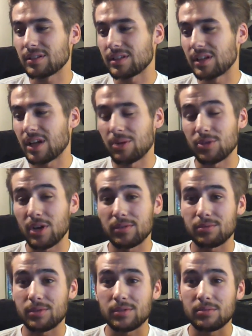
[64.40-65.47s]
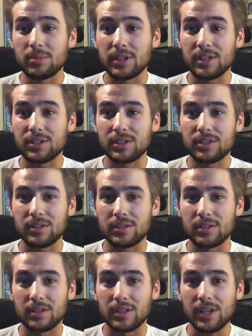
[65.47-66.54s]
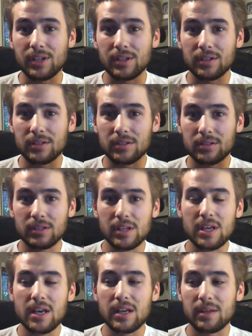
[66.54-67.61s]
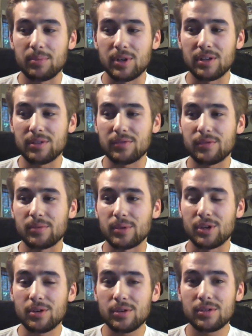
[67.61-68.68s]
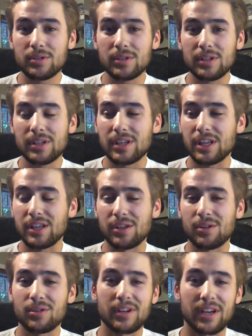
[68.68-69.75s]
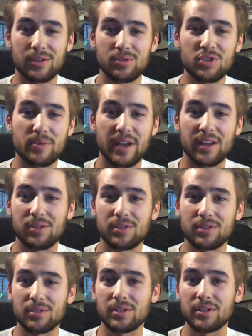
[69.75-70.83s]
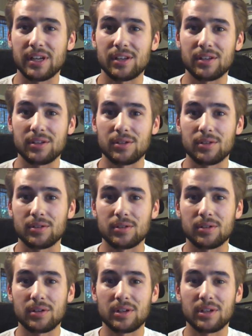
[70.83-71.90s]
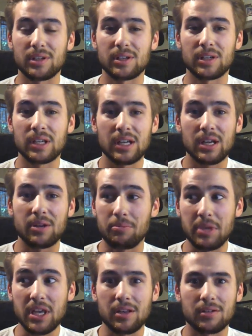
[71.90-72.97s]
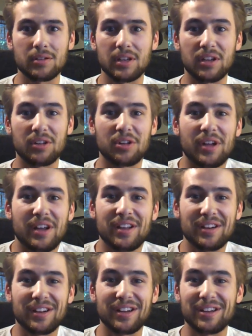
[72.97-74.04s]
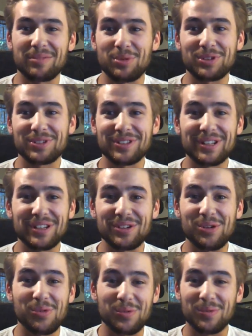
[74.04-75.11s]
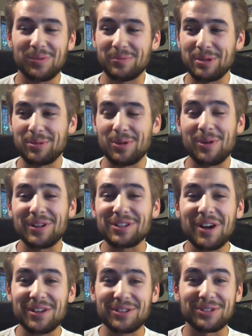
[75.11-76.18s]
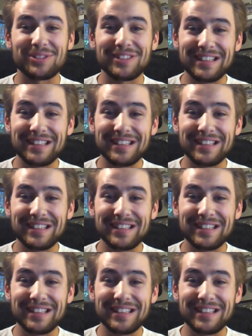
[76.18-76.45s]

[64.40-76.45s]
it comes off as rude, but it's just a thing. But from a girl, you don't look like a douchebag. You just look like you're mean, and you look like a person that people don't want to talk to.